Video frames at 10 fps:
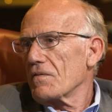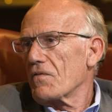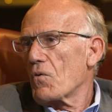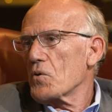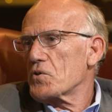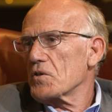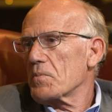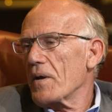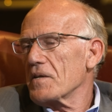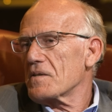fortunes
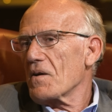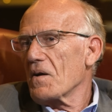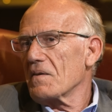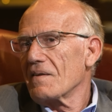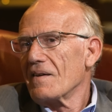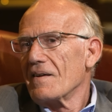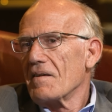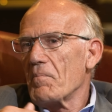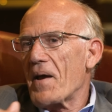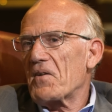based on
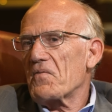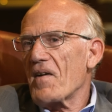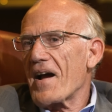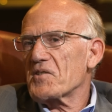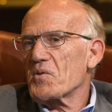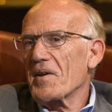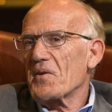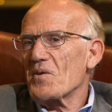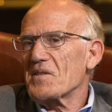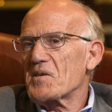manufacturing
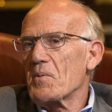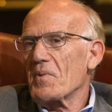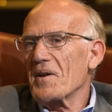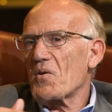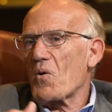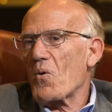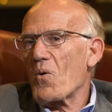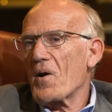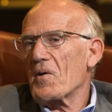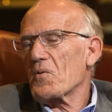or assembly or
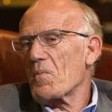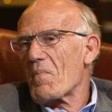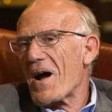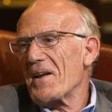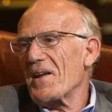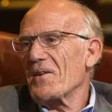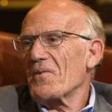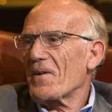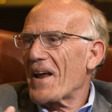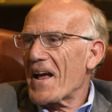oil or mining
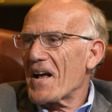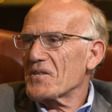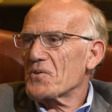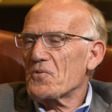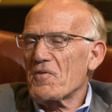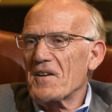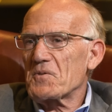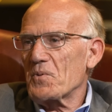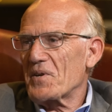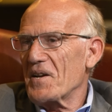or gas or
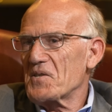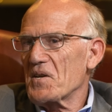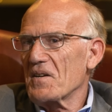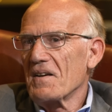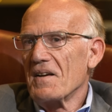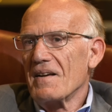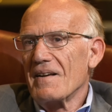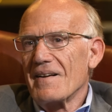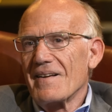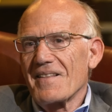transportation.
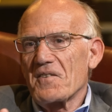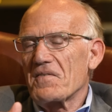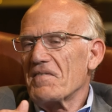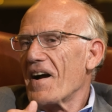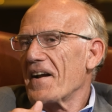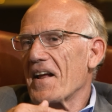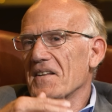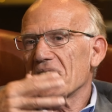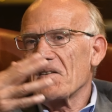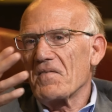They're
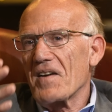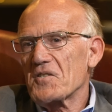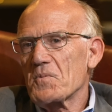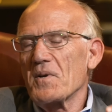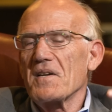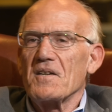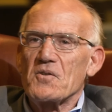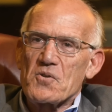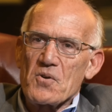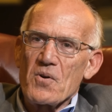finance, investment,
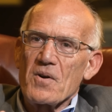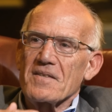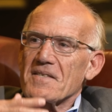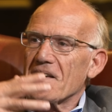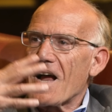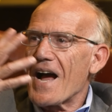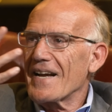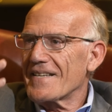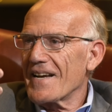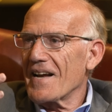insurance, high
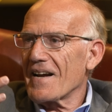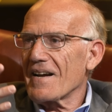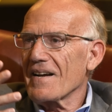tech,